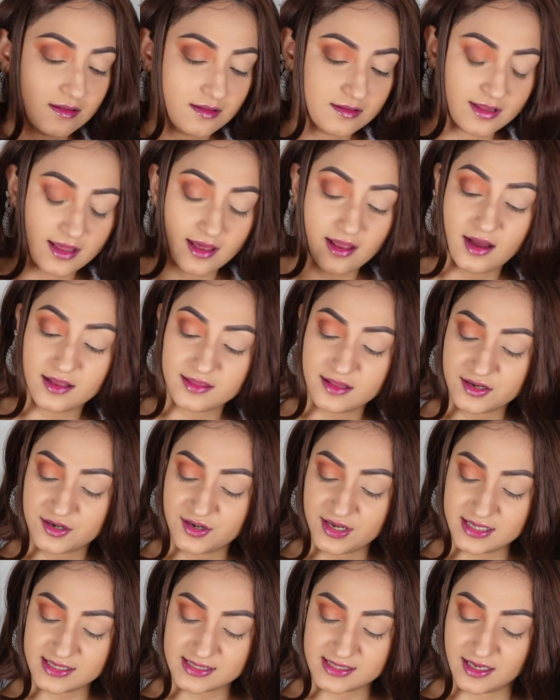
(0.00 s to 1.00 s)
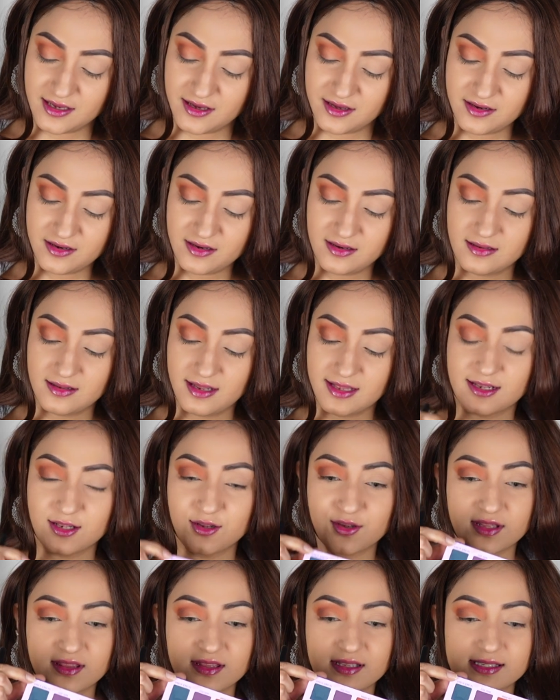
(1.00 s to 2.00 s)
There are other greens here. Like,
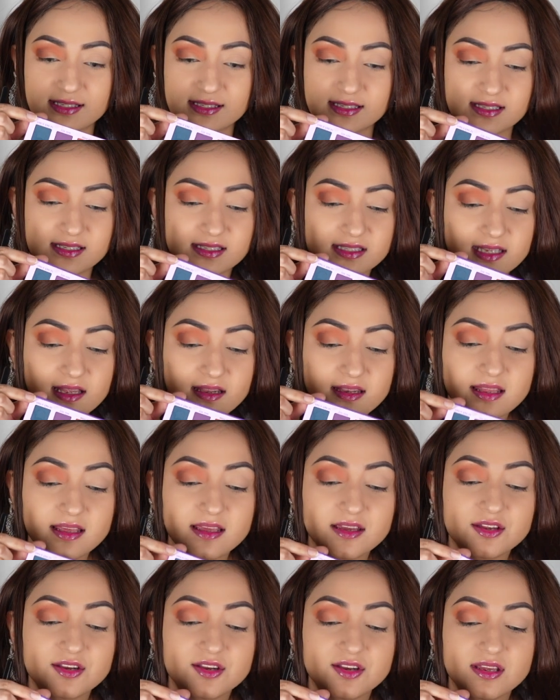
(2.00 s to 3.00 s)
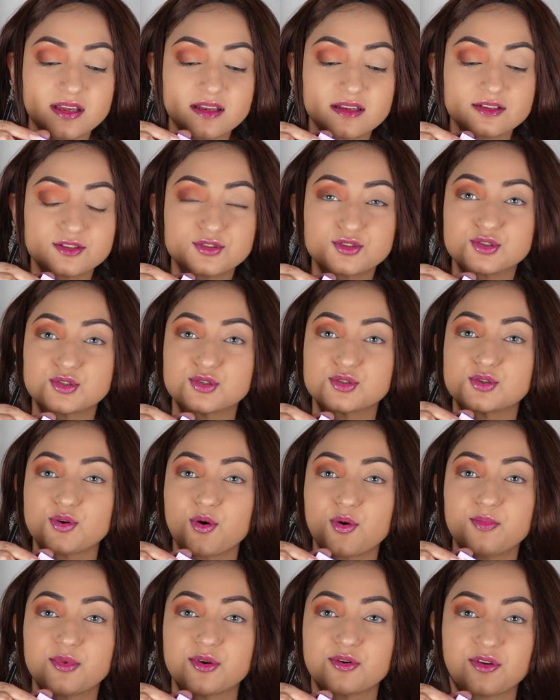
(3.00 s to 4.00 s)
look at this stunning green. It's
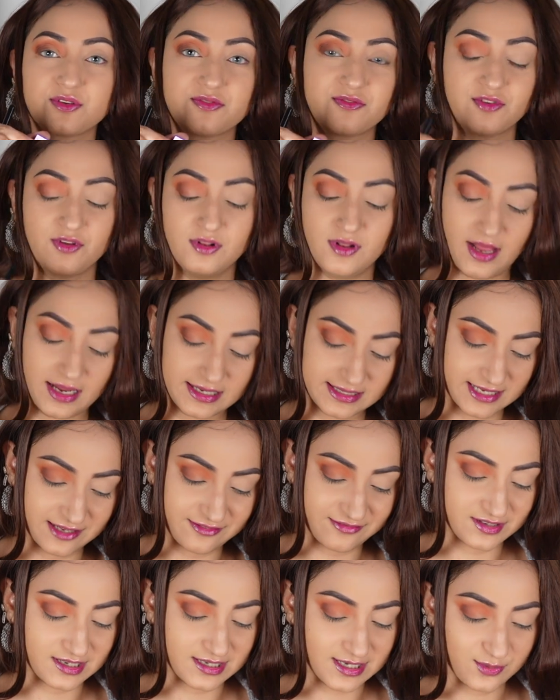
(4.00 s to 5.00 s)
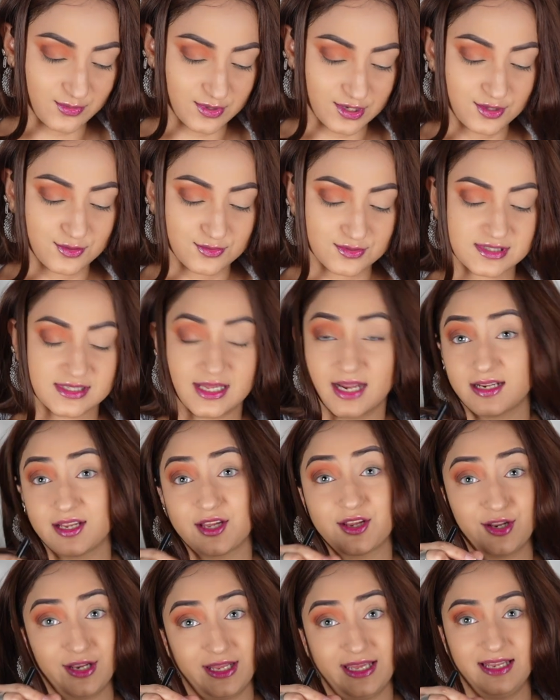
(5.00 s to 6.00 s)
so beautiful. I definitely want to use
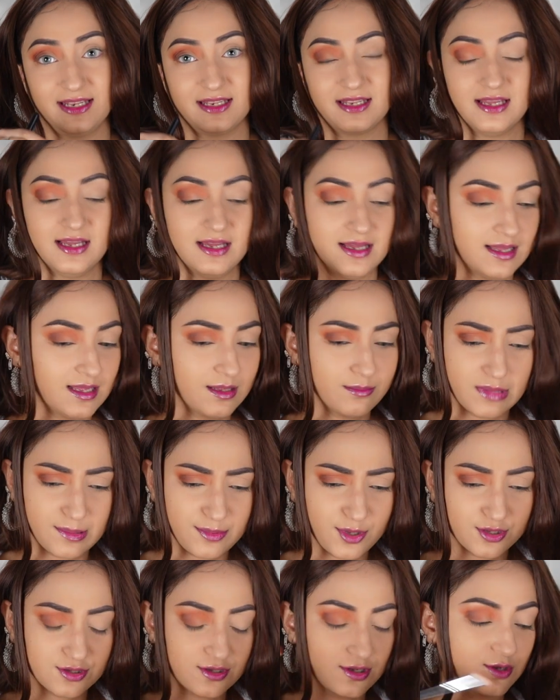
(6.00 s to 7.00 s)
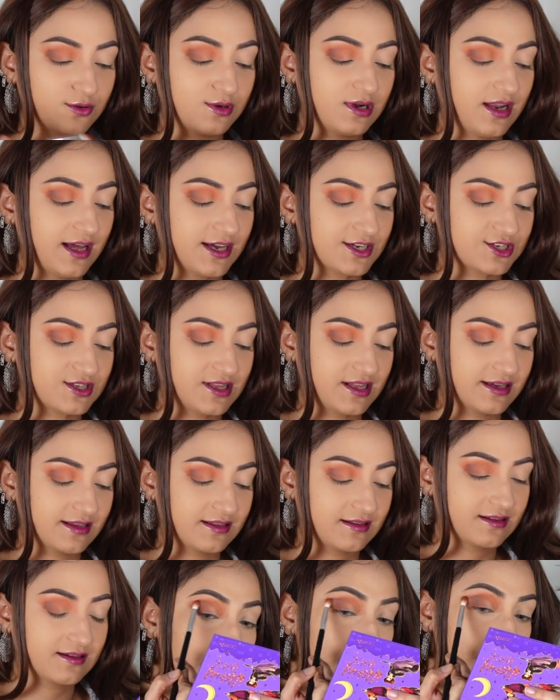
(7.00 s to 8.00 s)
that green. Maybe on the lower lash line.